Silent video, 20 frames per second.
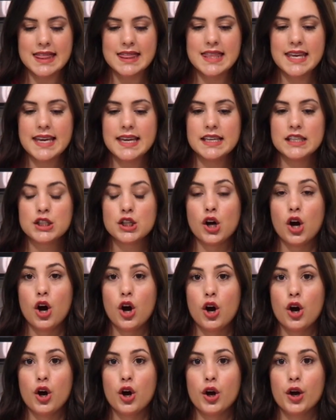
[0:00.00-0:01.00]
These
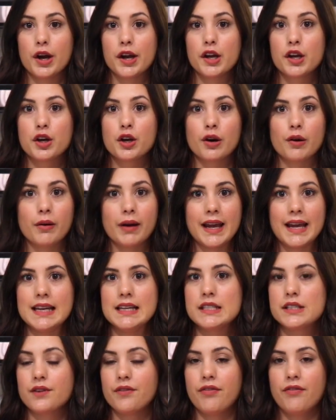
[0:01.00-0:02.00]
are
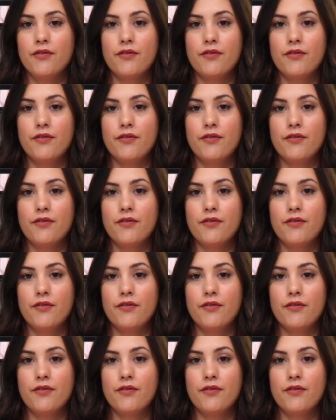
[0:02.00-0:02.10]
great